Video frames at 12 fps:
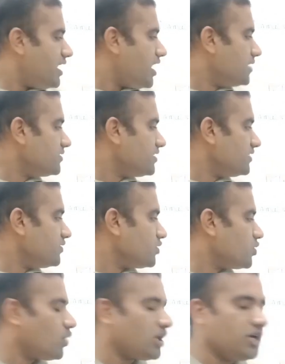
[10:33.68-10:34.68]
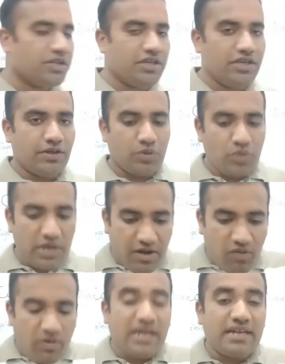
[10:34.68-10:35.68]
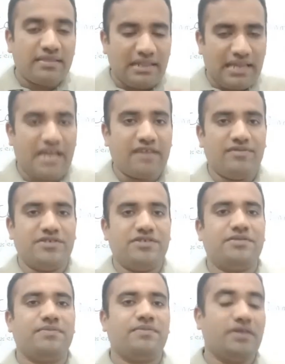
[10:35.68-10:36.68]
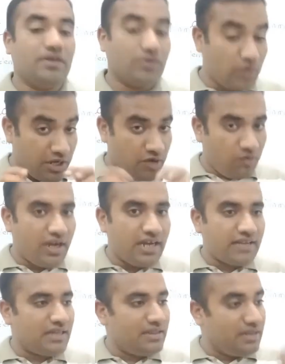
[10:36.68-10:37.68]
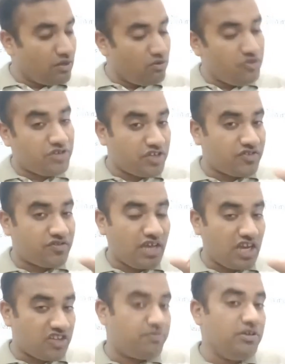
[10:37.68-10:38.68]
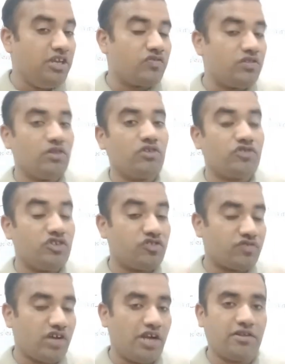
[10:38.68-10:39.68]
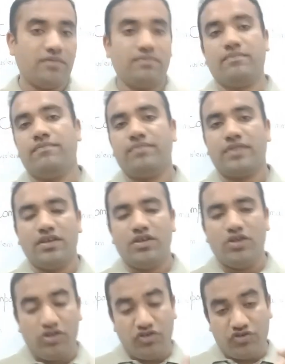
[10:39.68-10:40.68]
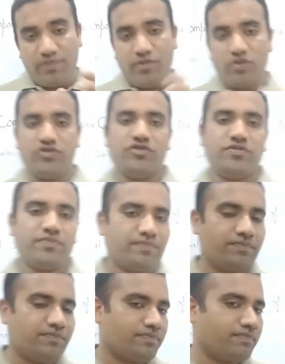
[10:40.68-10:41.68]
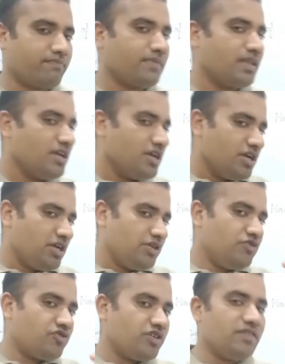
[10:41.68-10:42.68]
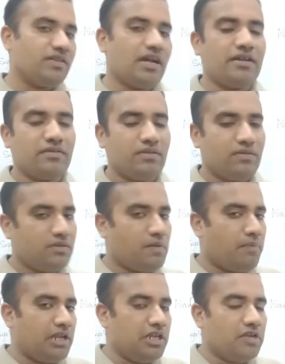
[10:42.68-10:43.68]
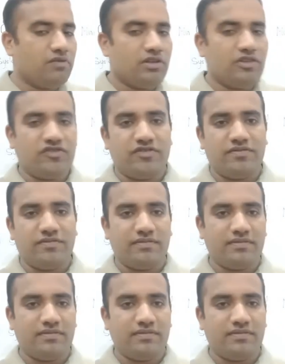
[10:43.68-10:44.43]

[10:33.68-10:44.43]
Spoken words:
It has the quality to acquire the language, to acquire the linguistics, experience linguistics item. Suppose you say that the bilinguals,